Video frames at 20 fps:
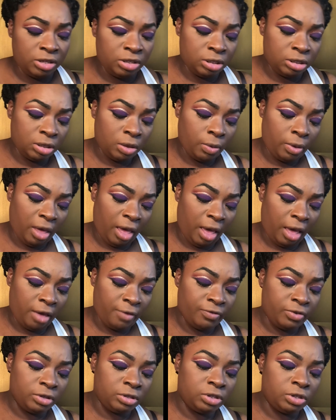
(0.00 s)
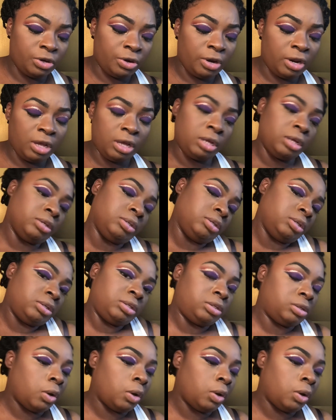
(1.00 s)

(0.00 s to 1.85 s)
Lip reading: It's okay if it's dirty because it's